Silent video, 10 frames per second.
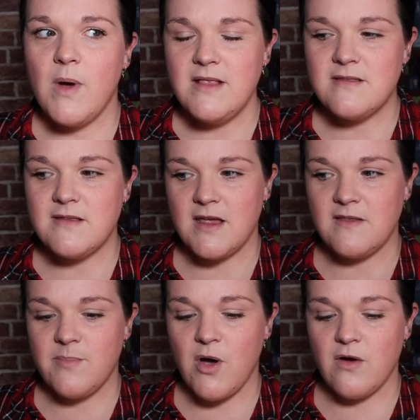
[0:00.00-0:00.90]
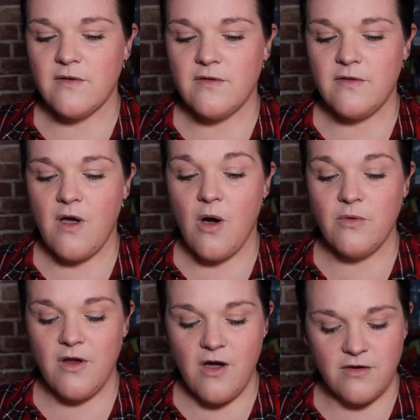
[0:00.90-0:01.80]
Wednesday's box.
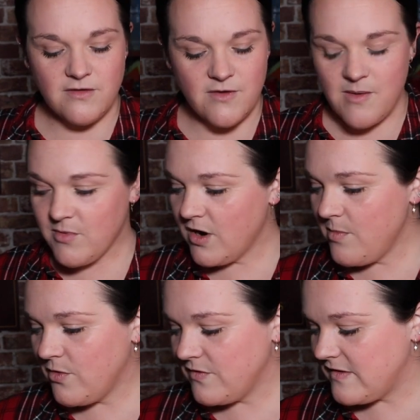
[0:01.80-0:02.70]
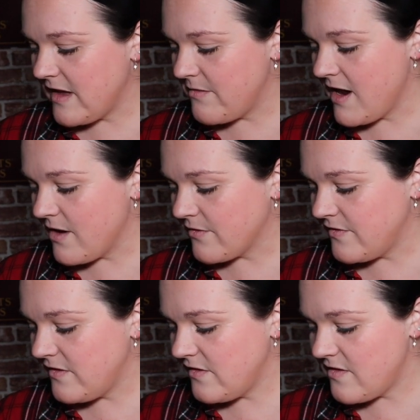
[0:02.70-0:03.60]
Hold on, so I'm gonna pull this out now
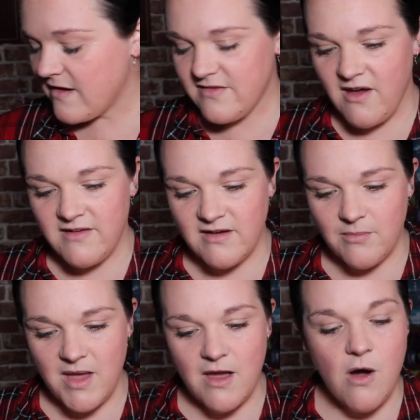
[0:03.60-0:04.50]
because this is exciting me.